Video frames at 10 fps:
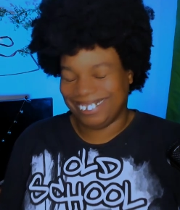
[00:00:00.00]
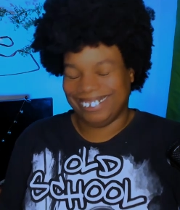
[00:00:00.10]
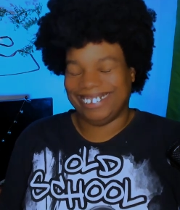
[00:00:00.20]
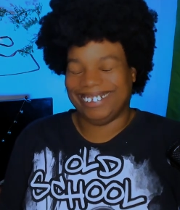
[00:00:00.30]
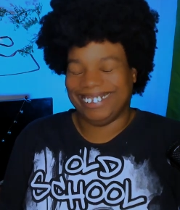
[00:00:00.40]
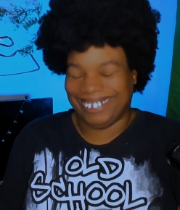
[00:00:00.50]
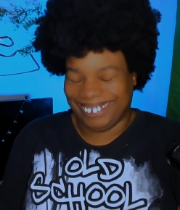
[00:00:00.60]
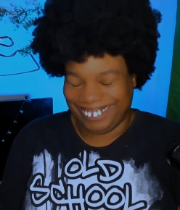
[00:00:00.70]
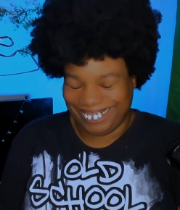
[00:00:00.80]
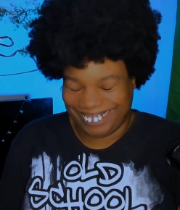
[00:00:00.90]

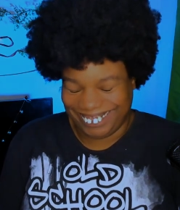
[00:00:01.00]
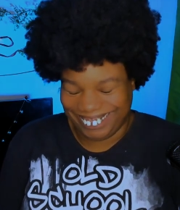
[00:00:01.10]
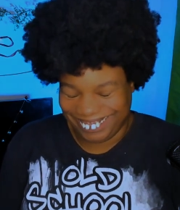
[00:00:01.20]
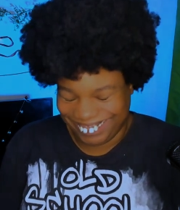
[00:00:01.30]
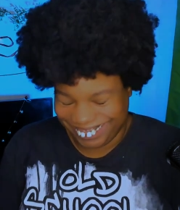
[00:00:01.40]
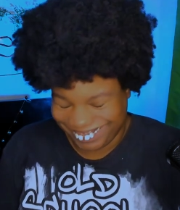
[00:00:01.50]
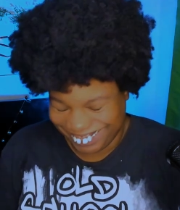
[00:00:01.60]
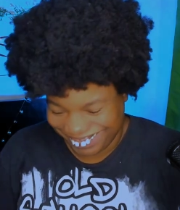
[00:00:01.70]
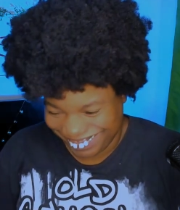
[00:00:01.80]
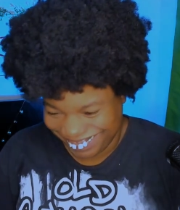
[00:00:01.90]

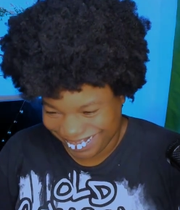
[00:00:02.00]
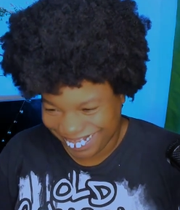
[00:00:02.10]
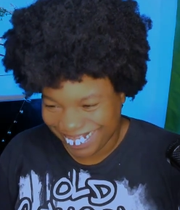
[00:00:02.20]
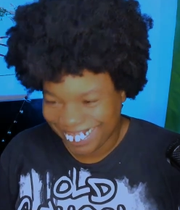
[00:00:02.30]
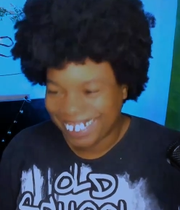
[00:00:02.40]
Nobody speaks.